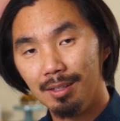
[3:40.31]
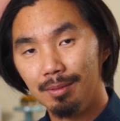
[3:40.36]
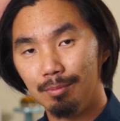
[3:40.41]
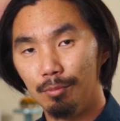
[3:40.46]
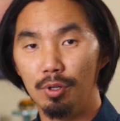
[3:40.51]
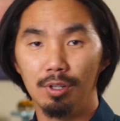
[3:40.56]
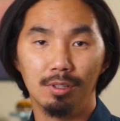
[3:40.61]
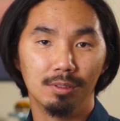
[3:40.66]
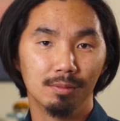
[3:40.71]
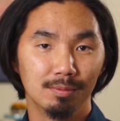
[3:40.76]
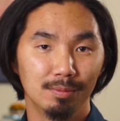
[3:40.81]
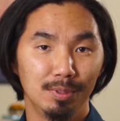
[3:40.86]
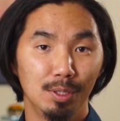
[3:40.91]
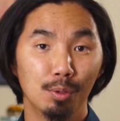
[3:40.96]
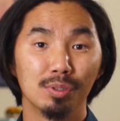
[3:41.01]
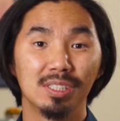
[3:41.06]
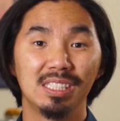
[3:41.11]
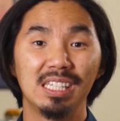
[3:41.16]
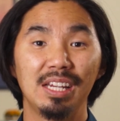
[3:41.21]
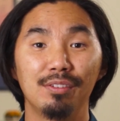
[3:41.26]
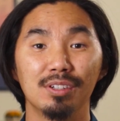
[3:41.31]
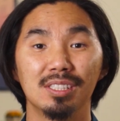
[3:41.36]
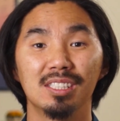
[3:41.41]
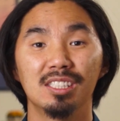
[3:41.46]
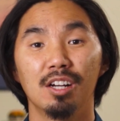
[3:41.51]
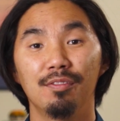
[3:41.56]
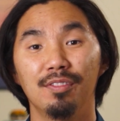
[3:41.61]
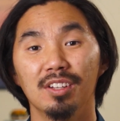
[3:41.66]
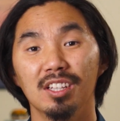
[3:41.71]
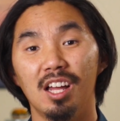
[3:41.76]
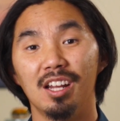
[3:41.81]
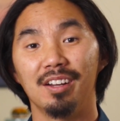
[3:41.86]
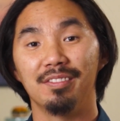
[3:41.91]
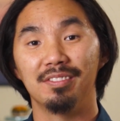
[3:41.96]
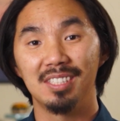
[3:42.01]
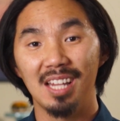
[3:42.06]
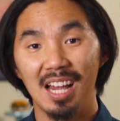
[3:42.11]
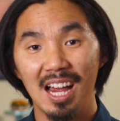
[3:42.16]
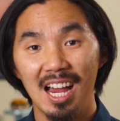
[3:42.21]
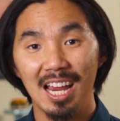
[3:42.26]
well, you will save yourself a lot
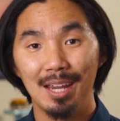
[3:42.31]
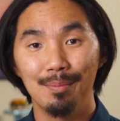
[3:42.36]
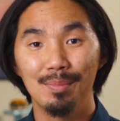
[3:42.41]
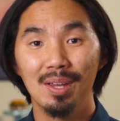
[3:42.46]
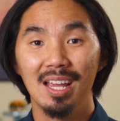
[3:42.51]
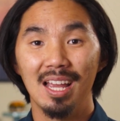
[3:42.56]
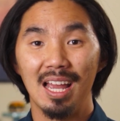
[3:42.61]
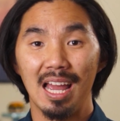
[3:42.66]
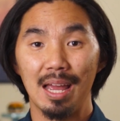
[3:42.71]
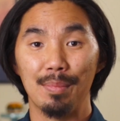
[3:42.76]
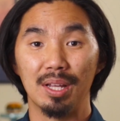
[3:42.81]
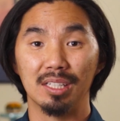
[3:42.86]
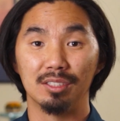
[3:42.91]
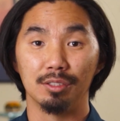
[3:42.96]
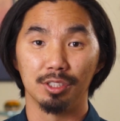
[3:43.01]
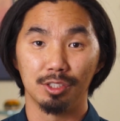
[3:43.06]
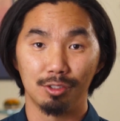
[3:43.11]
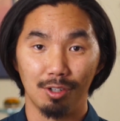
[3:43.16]
of time and mental